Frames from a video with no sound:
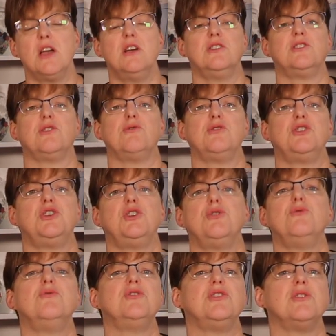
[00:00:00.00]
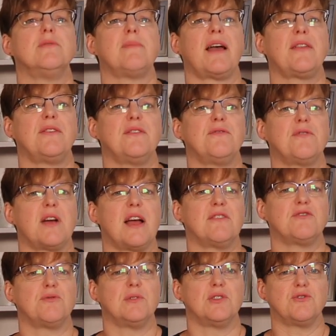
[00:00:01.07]
So choose your method for half
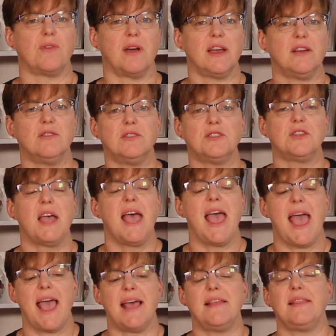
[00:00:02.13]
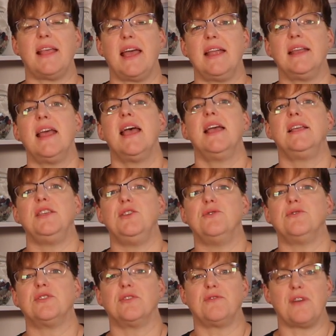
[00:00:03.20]
square triangles and then
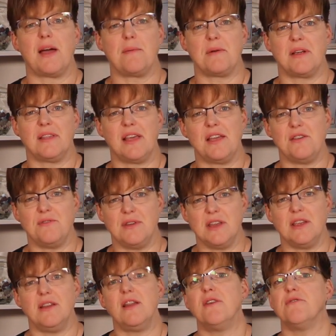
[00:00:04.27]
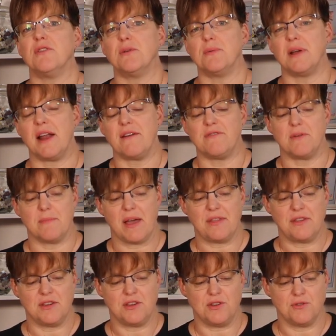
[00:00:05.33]
use the fabric that you need for whatever
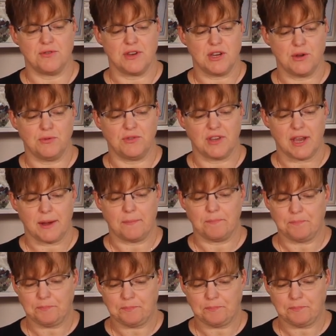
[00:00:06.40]
method you're using.